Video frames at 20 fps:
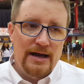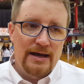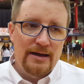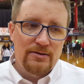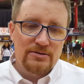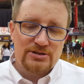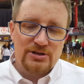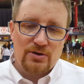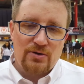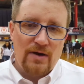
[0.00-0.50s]
It
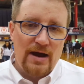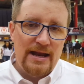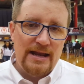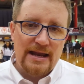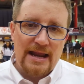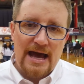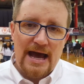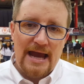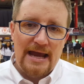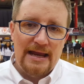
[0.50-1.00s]
was a great
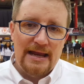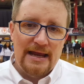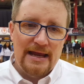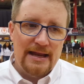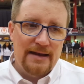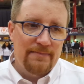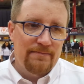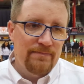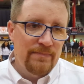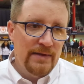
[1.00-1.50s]
night,
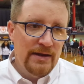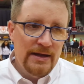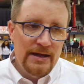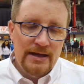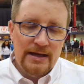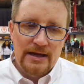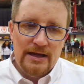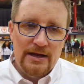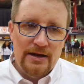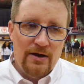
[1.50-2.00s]
and
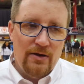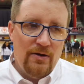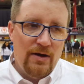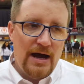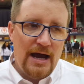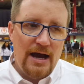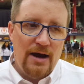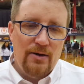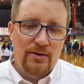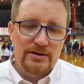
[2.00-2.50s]
you know,
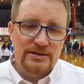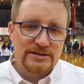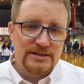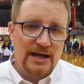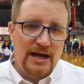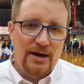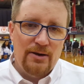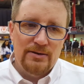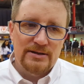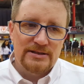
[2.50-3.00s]
I
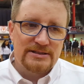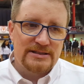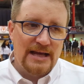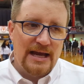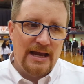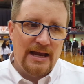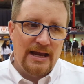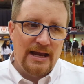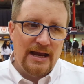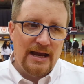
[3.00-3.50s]
always
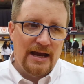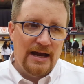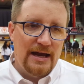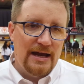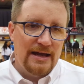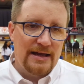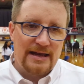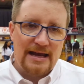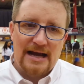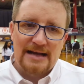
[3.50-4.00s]
say
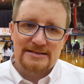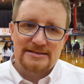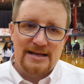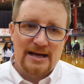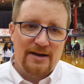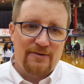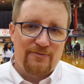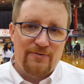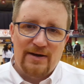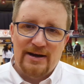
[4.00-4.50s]
God's
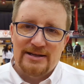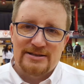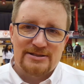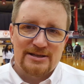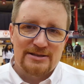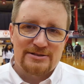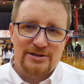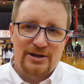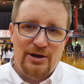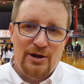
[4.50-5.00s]
got a funny
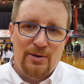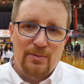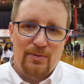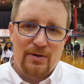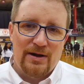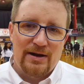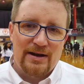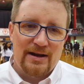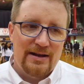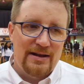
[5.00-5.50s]
sense of humor,
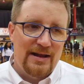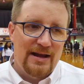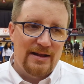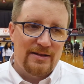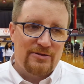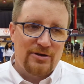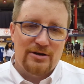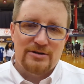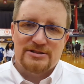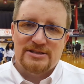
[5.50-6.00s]

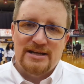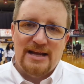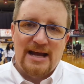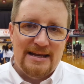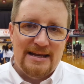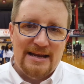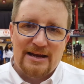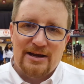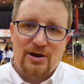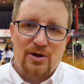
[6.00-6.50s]
and Thursday
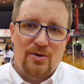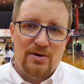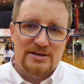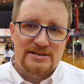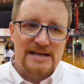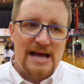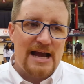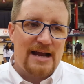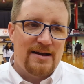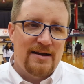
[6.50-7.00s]
didn't go
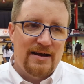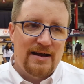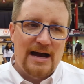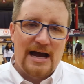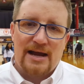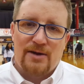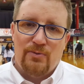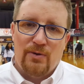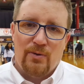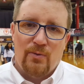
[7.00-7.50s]
exactly
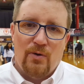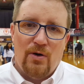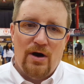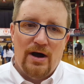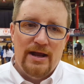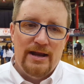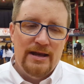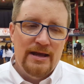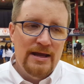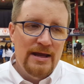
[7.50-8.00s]
like we
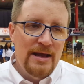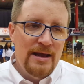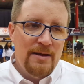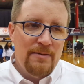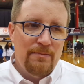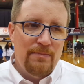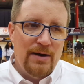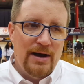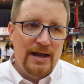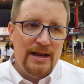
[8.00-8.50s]
want,
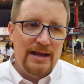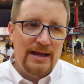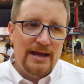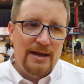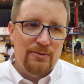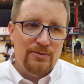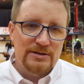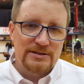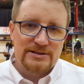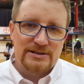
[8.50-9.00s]
but
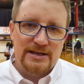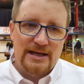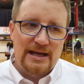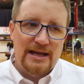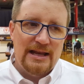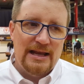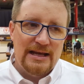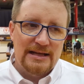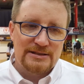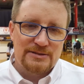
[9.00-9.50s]
it was
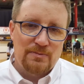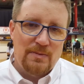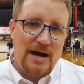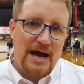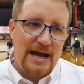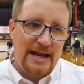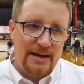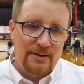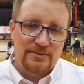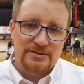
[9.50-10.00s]
in his
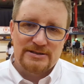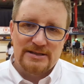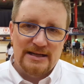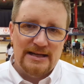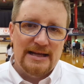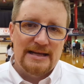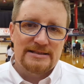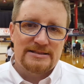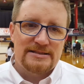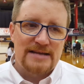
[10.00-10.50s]
mind, it was
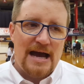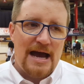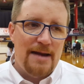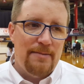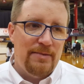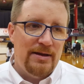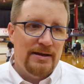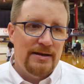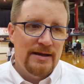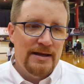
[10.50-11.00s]
in his
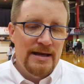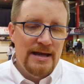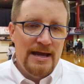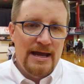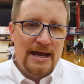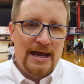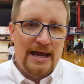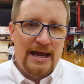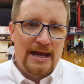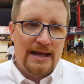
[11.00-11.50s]
timing,
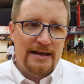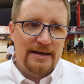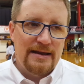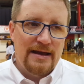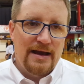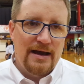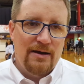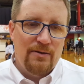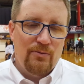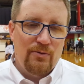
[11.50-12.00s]
and
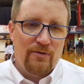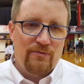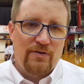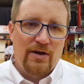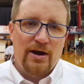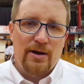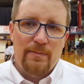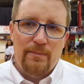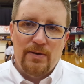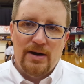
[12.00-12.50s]
we're
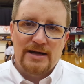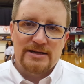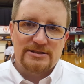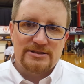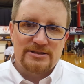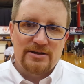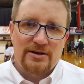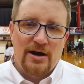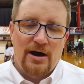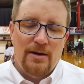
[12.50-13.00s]
very blessed
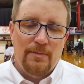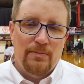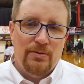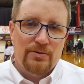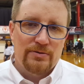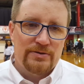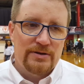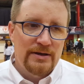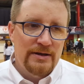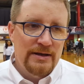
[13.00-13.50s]
and
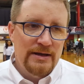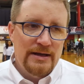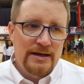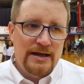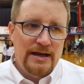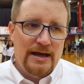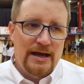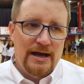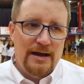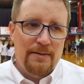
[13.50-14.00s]

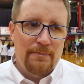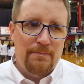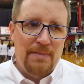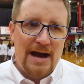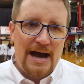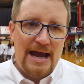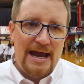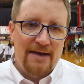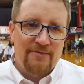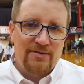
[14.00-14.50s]
humbled
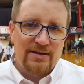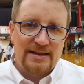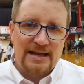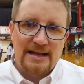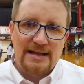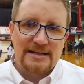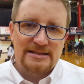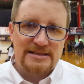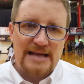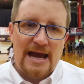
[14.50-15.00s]
by
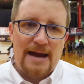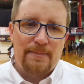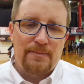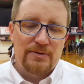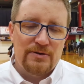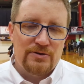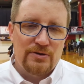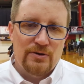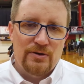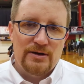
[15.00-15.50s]
everything that's
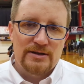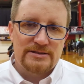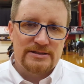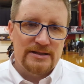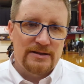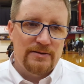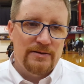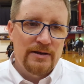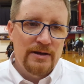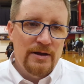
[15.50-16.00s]
happened to us,
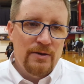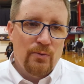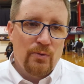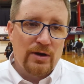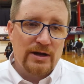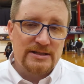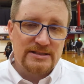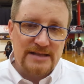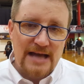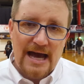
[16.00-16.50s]
and
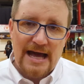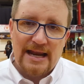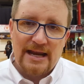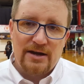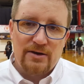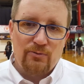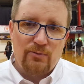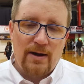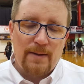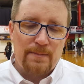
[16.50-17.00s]
we're
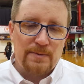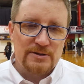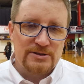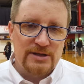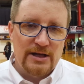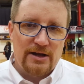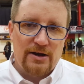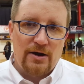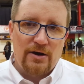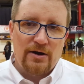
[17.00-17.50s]
excited to
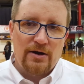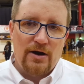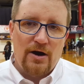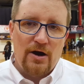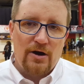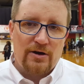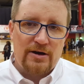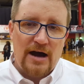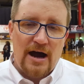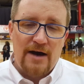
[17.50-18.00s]
represent
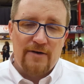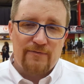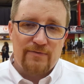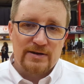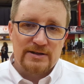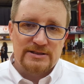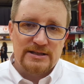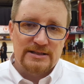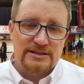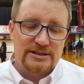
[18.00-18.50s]
our
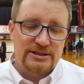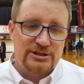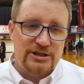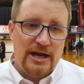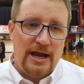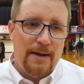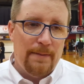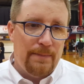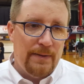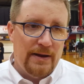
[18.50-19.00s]
conference as a
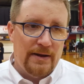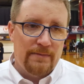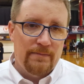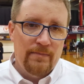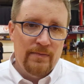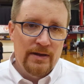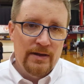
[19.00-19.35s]
champion.